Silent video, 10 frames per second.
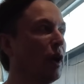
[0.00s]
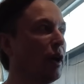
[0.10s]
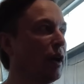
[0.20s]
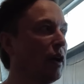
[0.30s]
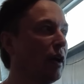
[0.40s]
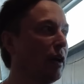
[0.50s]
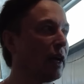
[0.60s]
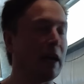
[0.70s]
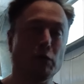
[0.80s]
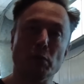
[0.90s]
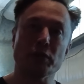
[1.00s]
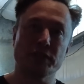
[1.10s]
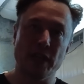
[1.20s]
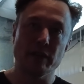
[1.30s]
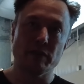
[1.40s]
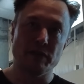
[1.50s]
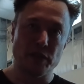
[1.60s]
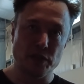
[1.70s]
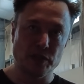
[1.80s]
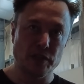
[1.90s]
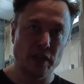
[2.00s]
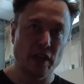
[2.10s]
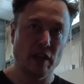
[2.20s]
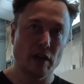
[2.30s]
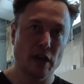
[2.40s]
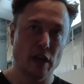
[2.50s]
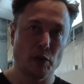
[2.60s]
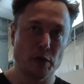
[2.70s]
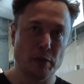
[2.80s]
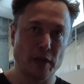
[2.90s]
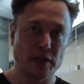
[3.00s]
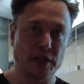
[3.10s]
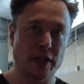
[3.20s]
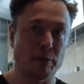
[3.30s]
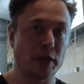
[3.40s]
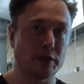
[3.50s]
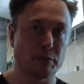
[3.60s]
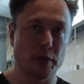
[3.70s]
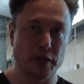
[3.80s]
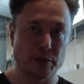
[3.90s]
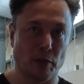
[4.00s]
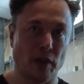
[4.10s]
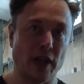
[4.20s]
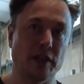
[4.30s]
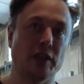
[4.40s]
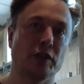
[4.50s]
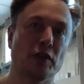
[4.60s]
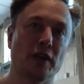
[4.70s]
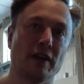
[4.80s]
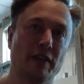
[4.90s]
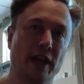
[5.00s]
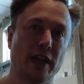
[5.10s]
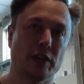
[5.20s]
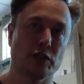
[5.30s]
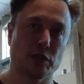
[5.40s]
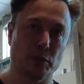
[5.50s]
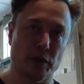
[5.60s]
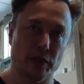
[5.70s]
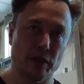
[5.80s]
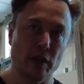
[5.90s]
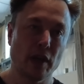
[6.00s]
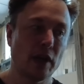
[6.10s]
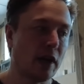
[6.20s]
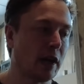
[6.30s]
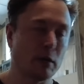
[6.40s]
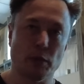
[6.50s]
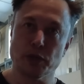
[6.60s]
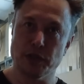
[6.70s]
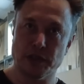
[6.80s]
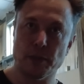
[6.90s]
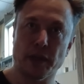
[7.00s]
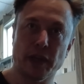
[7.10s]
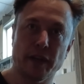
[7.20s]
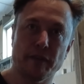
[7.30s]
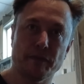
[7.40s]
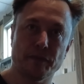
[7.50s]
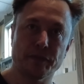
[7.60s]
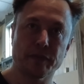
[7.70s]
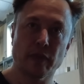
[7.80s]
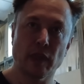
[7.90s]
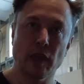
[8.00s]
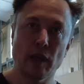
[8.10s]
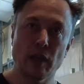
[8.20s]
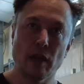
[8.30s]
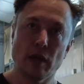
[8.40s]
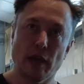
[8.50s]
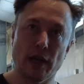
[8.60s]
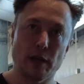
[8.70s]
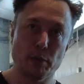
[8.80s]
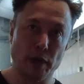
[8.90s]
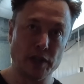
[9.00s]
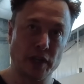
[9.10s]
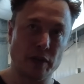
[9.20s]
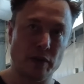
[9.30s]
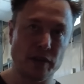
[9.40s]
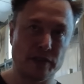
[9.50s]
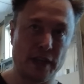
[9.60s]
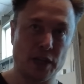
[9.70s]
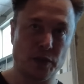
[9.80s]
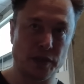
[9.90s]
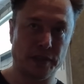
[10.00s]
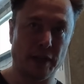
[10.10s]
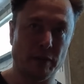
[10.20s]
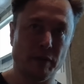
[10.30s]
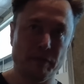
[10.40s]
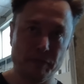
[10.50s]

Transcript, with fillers: a, a couple percent of efficiency uh, with a pintle injector, but it's pretty small, and then you don't have any issues with uh, combustion instability. Oh, right. a pintle injector is naturally stable.